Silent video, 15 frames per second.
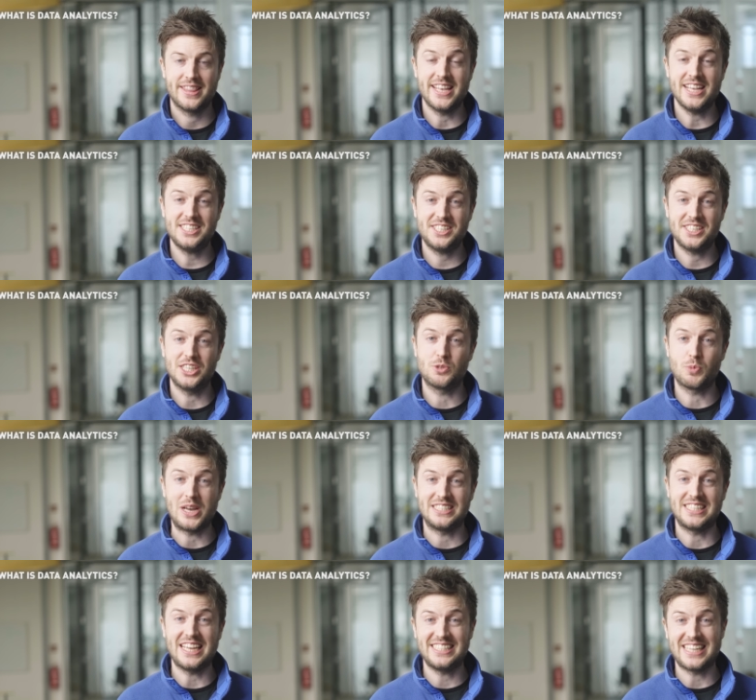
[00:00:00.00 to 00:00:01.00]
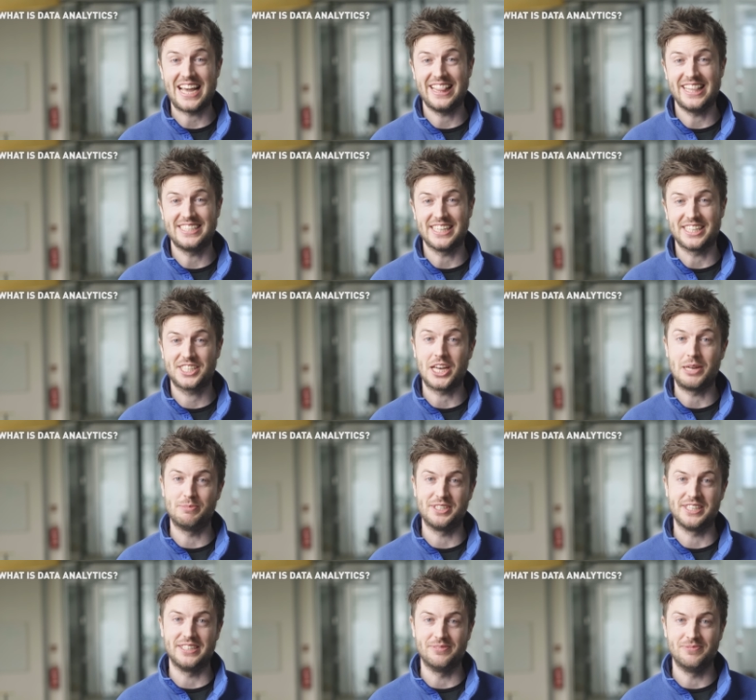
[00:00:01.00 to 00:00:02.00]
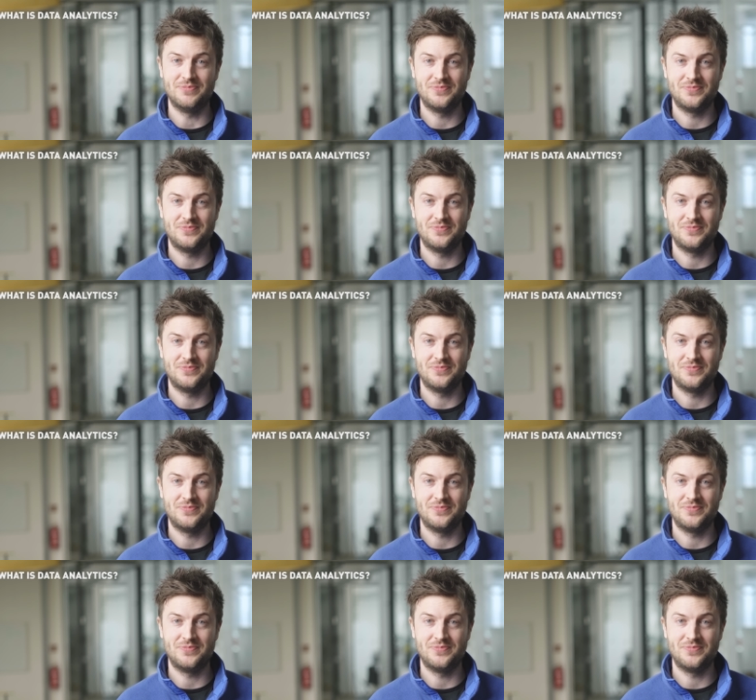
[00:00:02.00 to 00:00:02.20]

This is where data analytics comes in.